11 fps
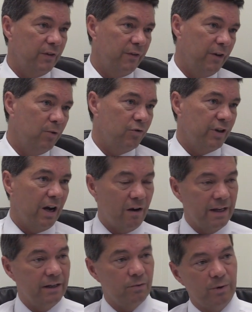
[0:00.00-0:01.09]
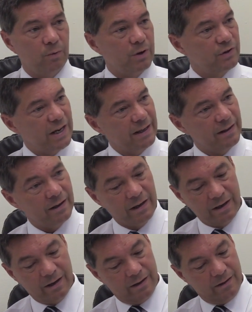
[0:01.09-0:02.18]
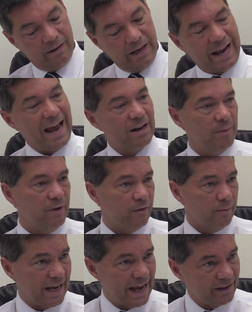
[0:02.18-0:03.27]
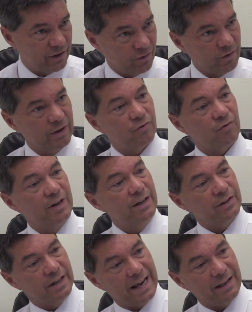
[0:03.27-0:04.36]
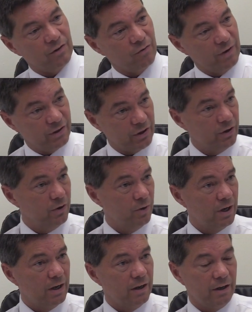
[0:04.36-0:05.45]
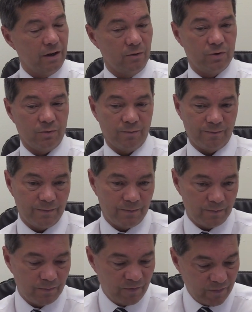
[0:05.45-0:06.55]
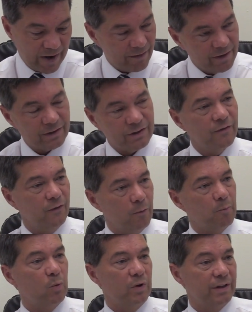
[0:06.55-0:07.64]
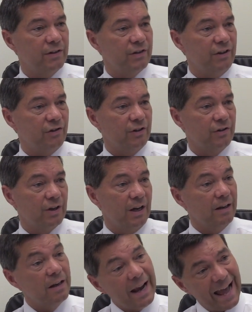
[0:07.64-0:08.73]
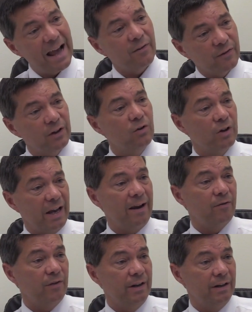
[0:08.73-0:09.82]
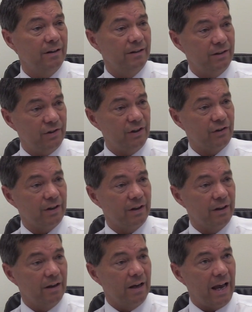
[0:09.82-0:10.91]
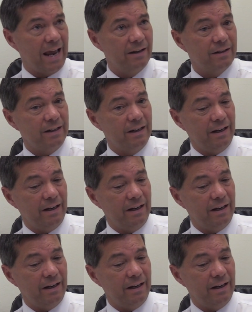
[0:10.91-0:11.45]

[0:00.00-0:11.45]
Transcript: for the future, i.e. do we want to take the academy from category 3 to category 2, you know, to various footballing decisions, you have to look at every decision. And